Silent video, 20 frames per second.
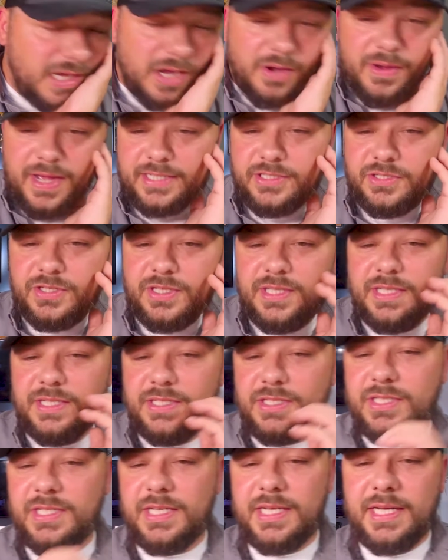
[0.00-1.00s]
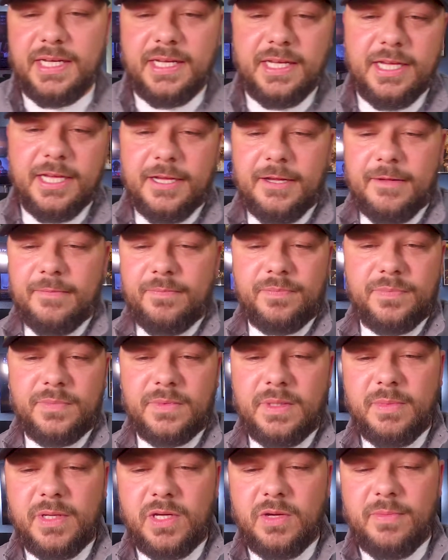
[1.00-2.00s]
actually this, let
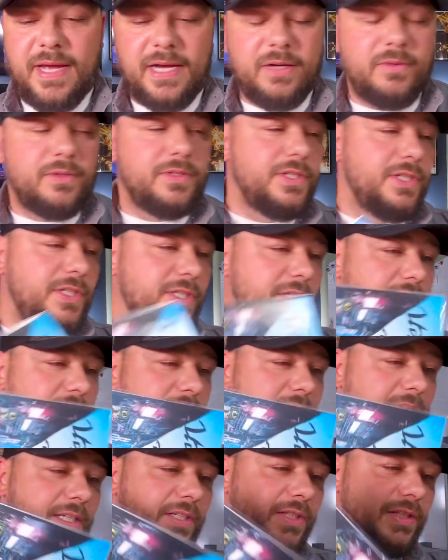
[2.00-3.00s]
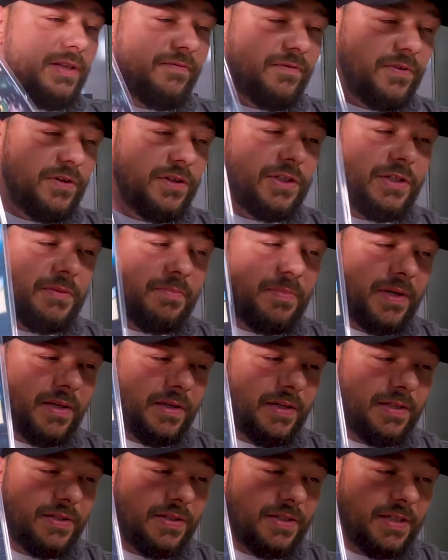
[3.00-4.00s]
me go backwards. This is the first
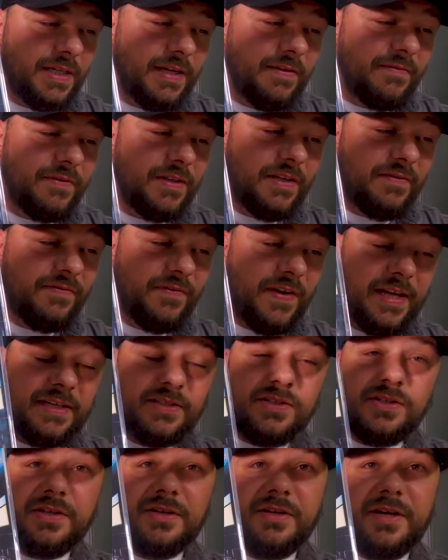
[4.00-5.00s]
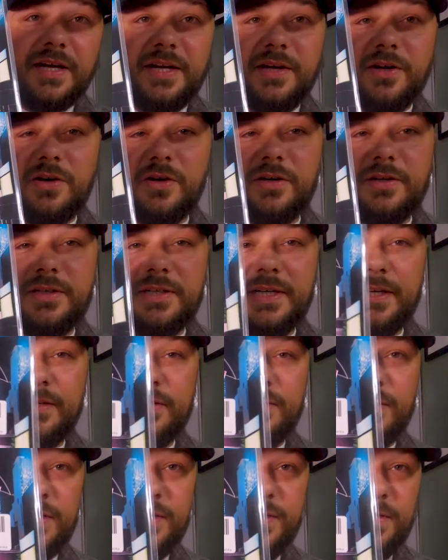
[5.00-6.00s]
appearance of Defacer, an art
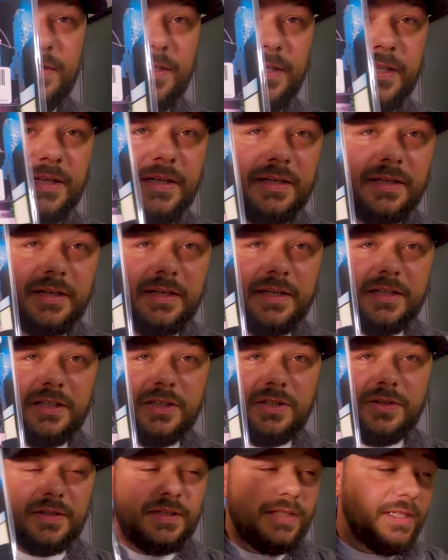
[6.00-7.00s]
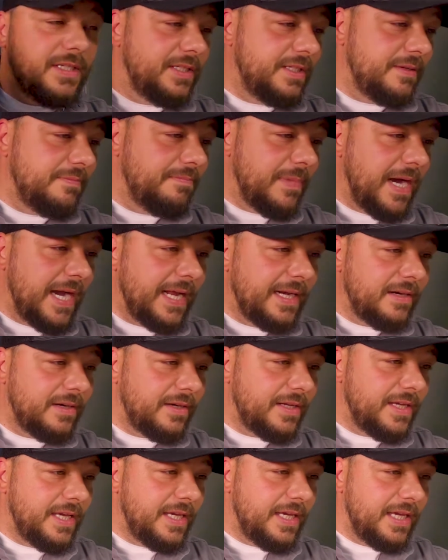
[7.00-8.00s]
terrorist. So this is a
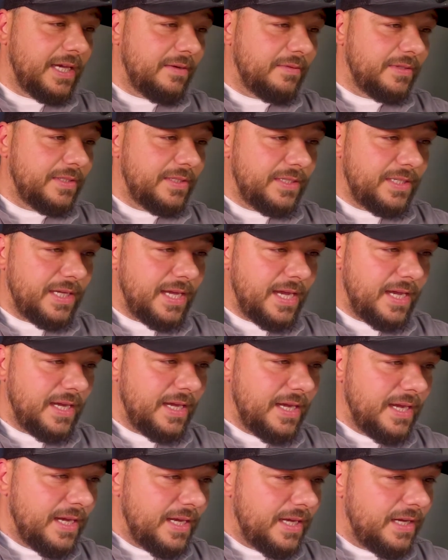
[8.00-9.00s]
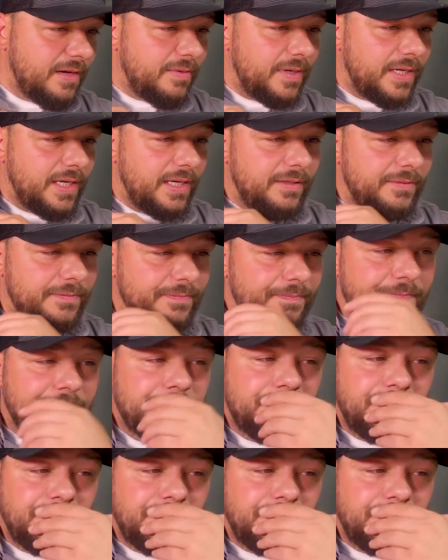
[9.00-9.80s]
minor key, I would say. Here we go.